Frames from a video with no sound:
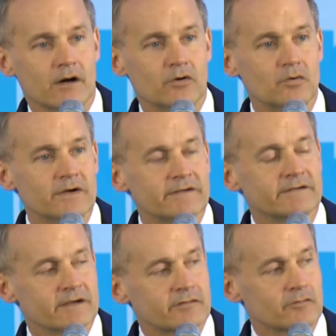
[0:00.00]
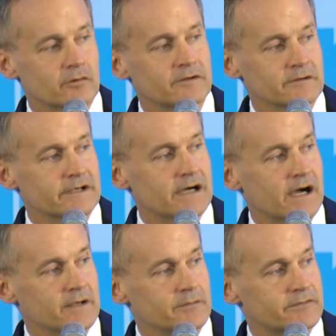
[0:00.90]
who is an extraordinary
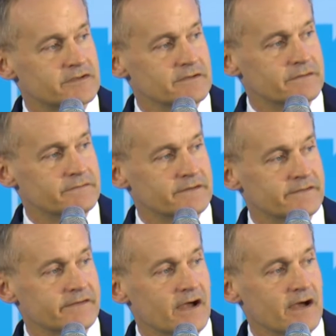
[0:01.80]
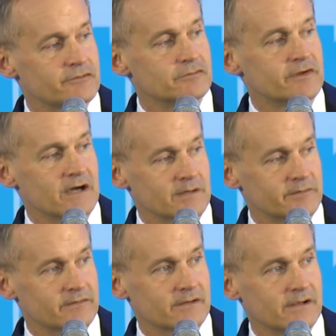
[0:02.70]
guy. He was Chief of Defense Staff 2
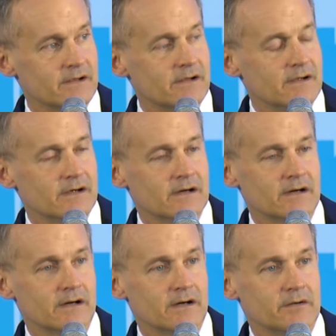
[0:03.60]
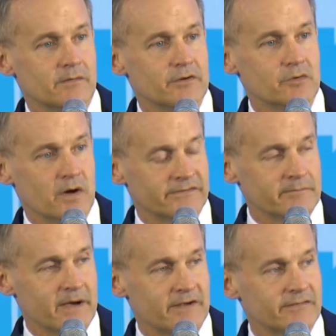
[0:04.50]
times, U.S.
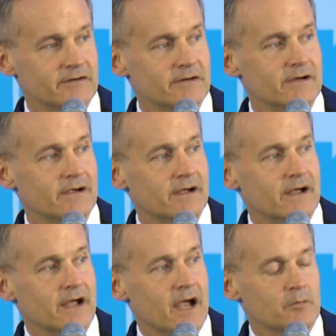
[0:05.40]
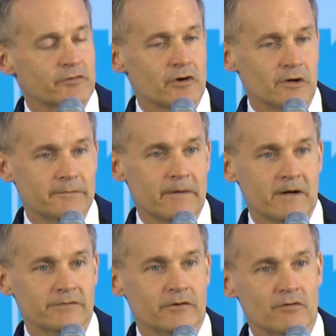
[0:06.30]
Ambassador, and was called
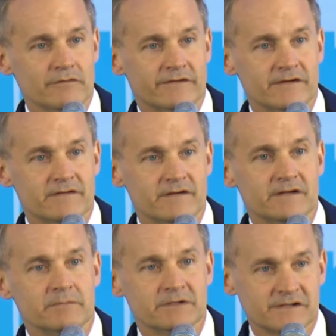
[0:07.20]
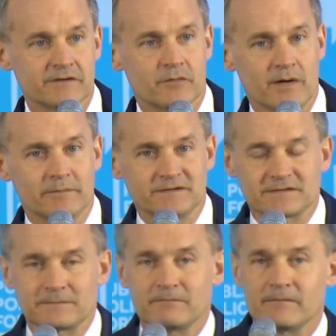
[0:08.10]
upon to oversee the decommissioning of weapons.
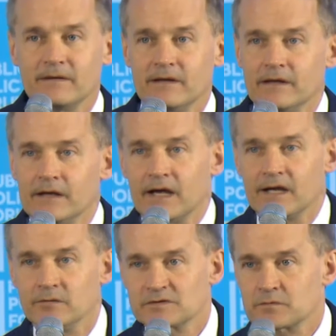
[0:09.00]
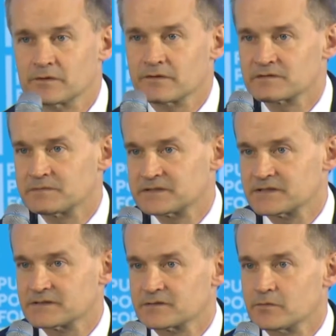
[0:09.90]
And it was one of those
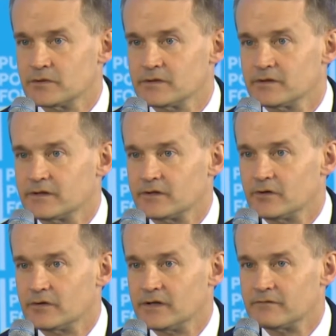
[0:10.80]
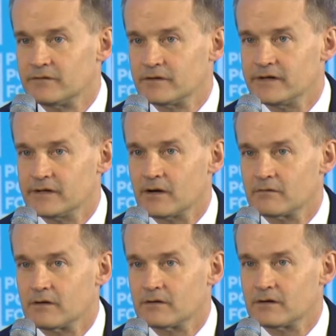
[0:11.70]
positions where, in a very
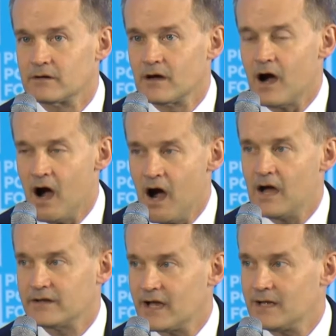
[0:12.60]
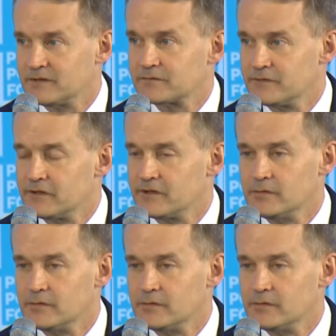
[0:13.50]
hot atmosphere, he